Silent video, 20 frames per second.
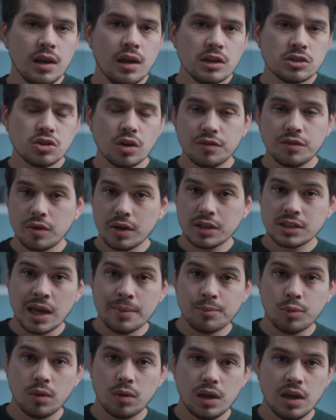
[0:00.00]
So for
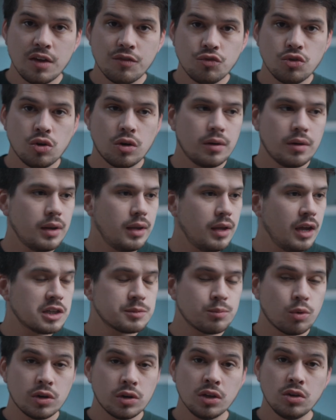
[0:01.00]
example, if you're
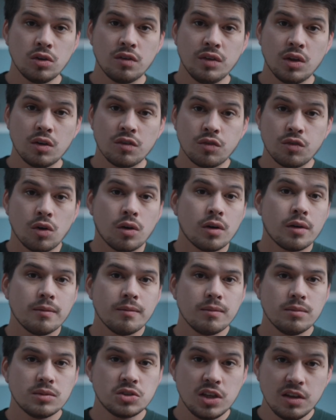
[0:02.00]
exporting your video for
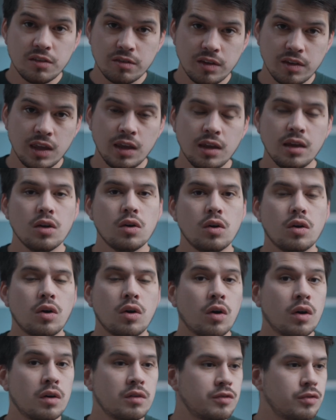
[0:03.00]
TV
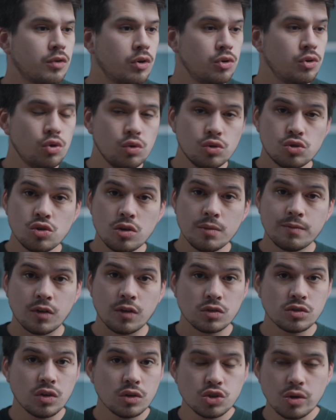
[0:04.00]
or for YouTube, for
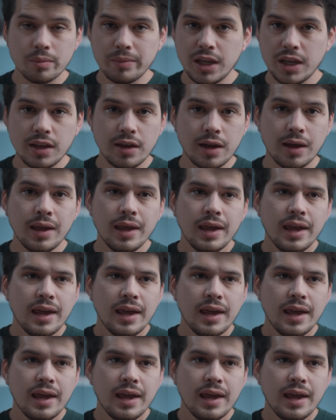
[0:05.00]
social media,